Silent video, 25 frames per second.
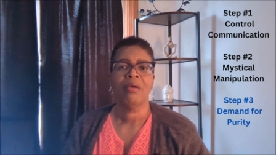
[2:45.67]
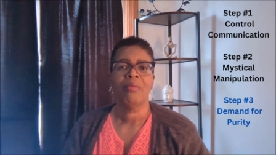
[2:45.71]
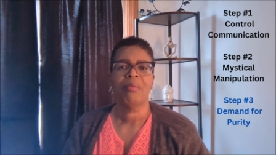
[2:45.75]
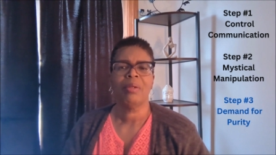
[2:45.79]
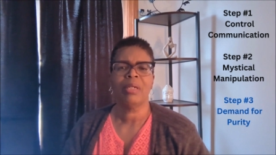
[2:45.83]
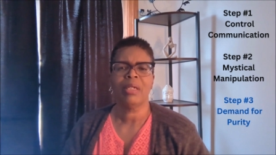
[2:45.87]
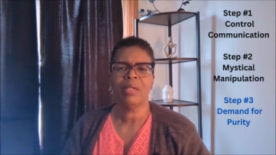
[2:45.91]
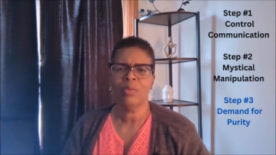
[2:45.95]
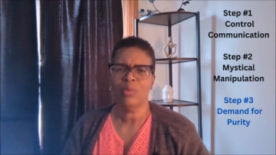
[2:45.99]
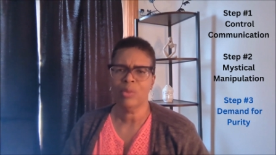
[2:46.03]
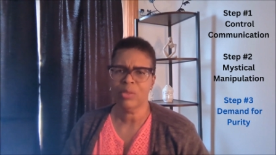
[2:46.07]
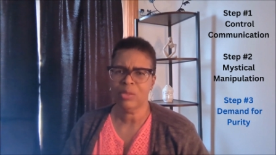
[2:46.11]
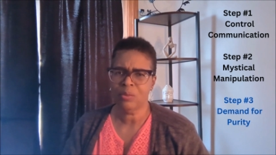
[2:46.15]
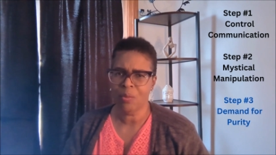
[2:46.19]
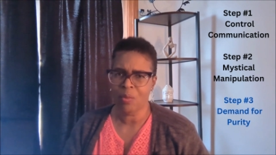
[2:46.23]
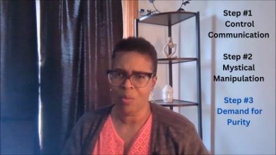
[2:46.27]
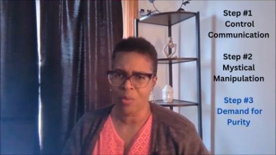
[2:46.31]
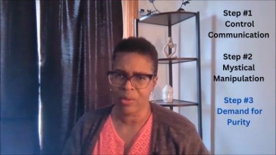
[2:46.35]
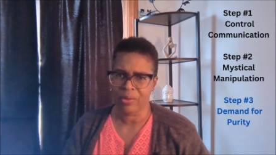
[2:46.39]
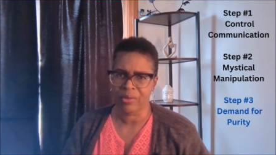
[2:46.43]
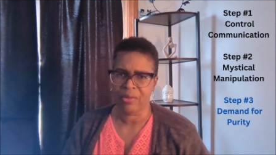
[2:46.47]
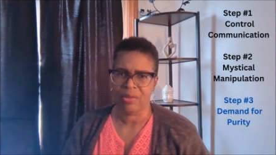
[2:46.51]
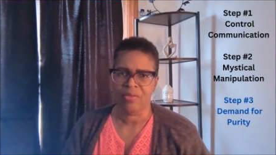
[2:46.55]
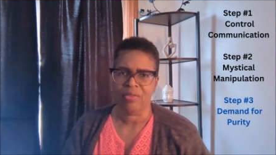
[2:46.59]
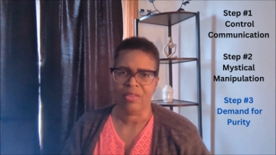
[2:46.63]
But it was
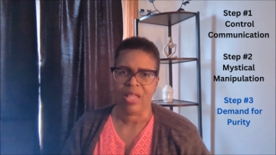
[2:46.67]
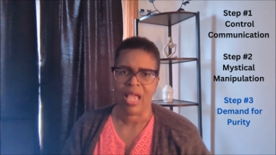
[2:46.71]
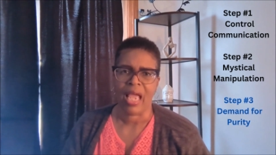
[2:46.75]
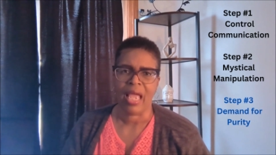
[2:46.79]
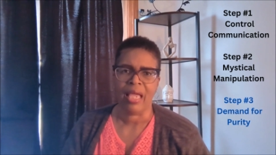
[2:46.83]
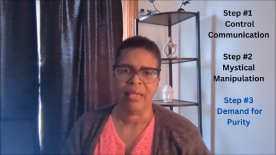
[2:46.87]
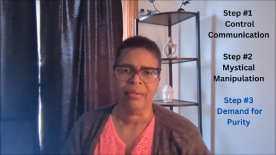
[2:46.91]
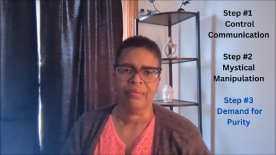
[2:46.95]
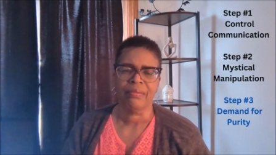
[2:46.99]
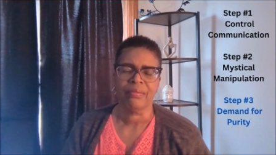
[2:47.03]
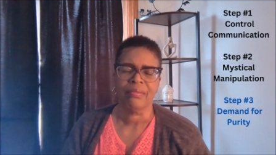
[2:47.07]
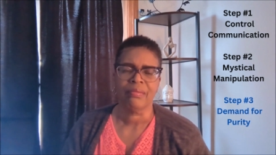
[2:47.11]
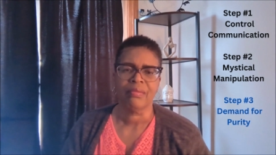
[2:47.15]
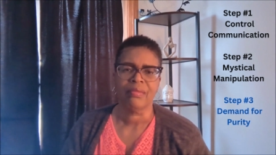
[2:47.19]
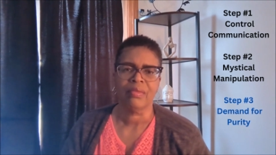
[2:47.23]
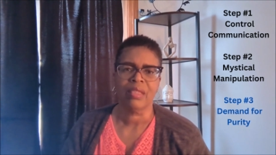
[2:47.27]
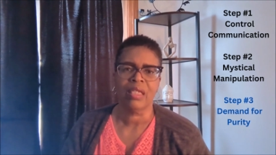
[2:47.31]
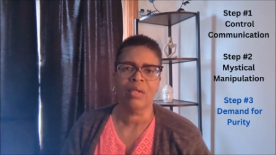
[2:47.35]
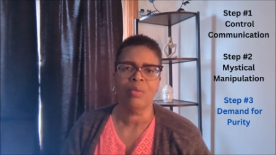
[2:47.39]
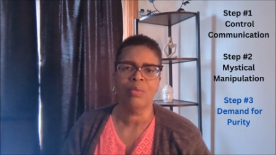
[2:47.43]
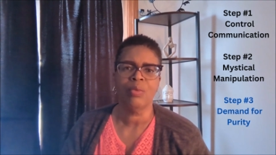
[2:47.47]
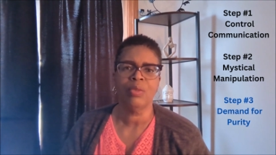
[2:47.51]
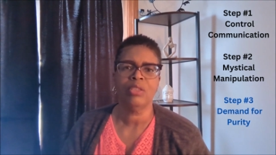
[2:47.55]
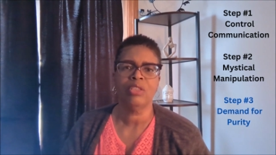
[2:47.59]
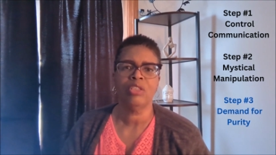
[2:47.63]
more than that.
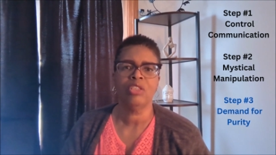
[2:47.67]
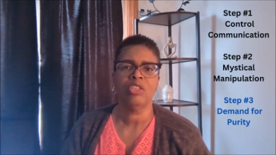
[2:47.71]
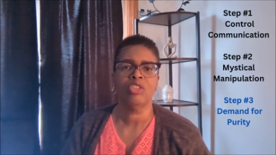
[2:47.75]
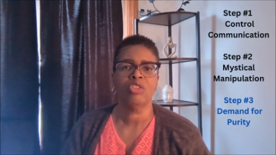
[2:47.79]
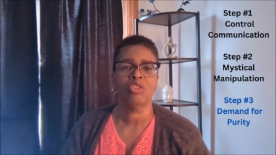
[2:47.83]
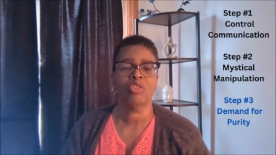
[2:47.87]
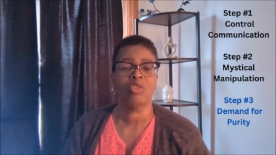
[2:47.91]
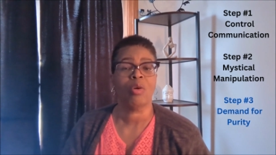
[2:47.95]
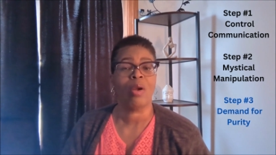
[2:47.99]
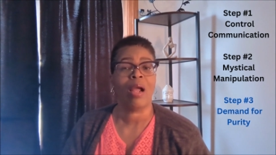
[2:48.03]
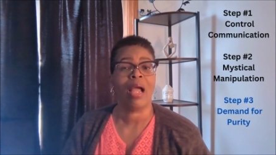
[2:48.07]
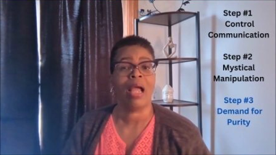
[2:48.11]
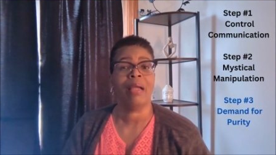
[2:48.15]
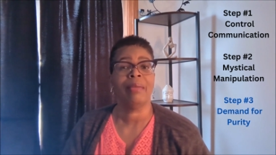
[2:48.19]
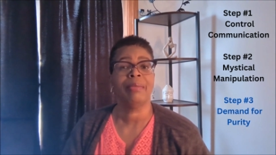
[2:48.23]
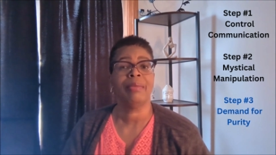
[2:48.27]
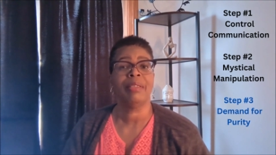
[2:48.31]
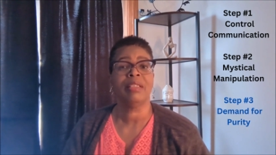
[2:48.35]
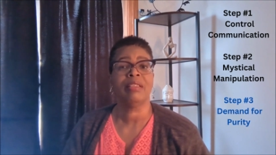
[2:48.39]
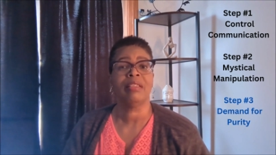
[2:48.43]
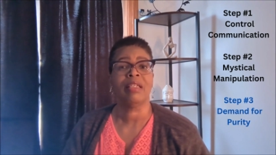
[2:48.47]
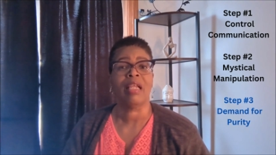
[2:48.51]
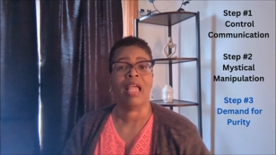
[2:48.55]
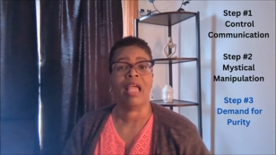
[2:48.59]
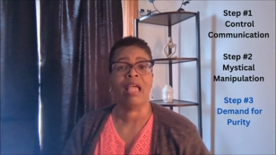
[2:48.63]
It was described
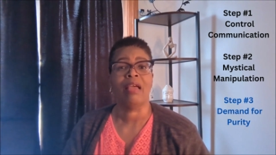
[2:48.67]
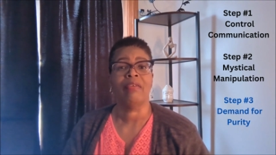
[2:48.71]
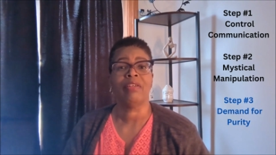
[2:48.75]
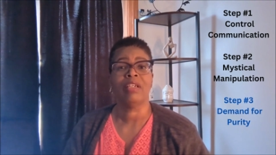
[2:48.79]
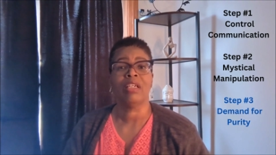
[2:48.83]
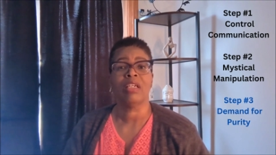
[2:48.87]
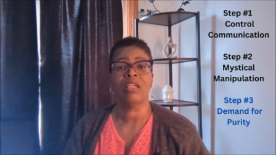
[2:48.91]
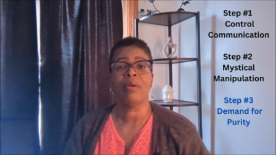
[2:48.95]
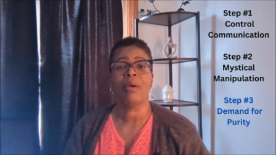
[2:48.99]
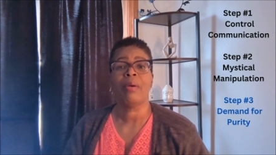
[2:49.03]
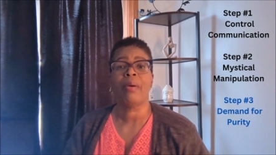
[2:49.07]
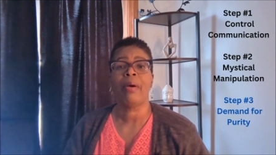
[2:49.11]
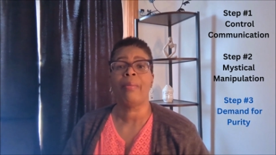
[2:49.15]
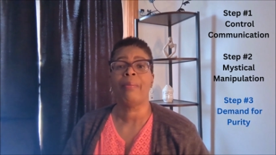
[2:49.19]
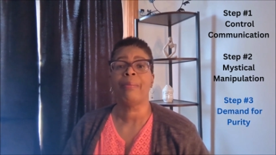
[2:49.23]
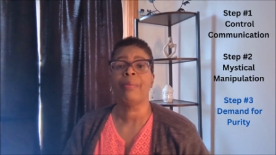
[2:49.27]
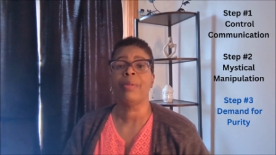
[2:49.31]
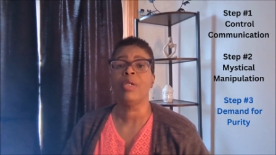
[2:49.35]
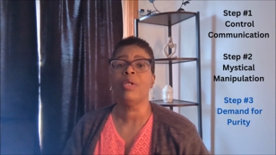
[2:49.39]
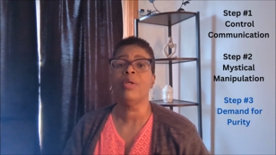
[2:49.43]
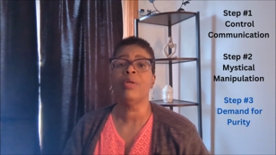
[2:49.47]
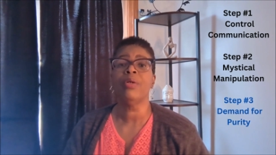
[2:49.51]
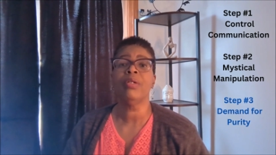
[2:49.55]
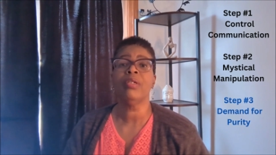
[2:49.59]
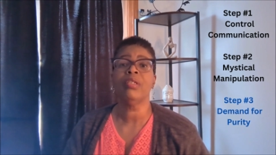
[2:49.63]
as having a
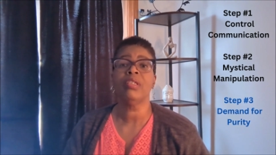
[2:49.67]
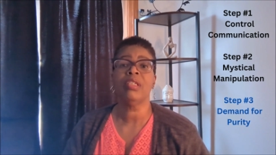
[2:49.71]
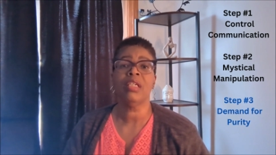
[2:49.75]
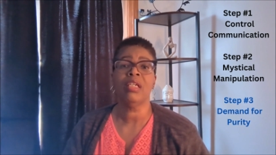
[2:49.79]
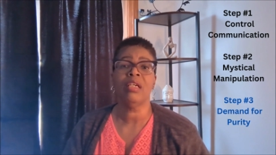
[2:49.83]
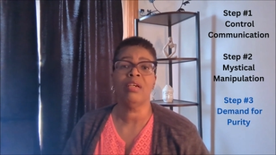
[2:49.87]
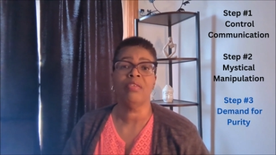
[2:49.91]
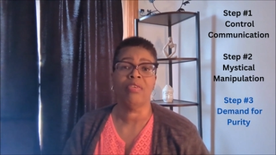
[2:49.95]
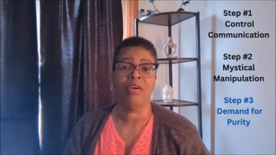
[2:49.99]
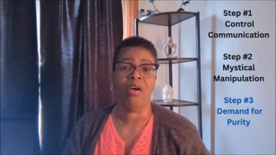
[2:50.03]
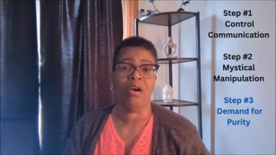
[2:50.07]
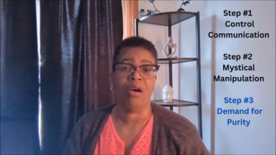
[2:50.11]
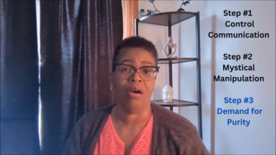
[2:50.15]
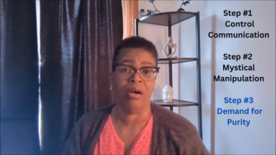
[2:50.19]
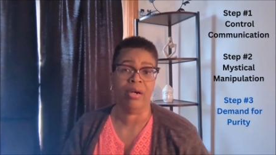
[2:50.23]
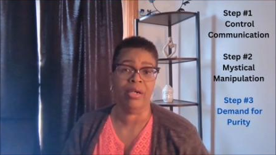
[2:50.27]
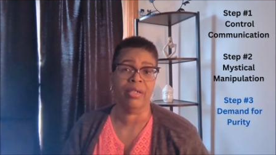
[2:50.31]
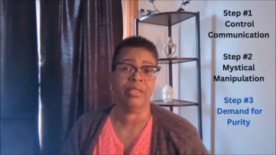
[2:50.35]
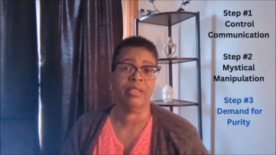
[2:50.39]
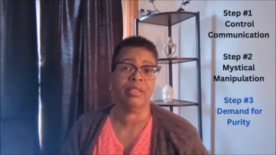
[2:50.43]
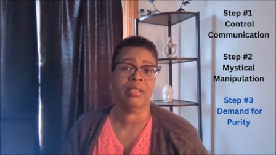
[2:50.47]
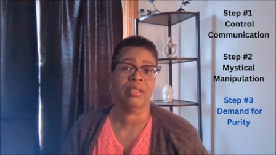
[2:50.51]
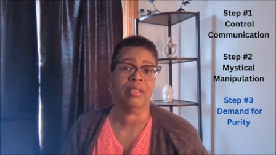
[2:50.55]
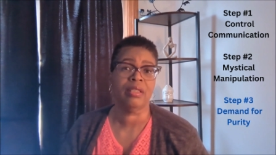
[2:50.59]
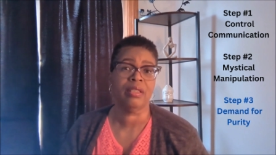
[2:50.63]
purity of
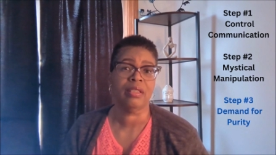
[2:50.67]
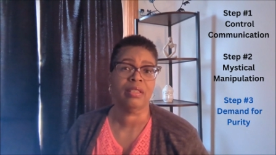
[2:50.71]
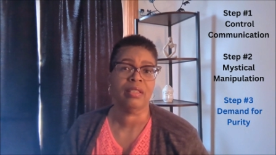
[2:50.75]
heart,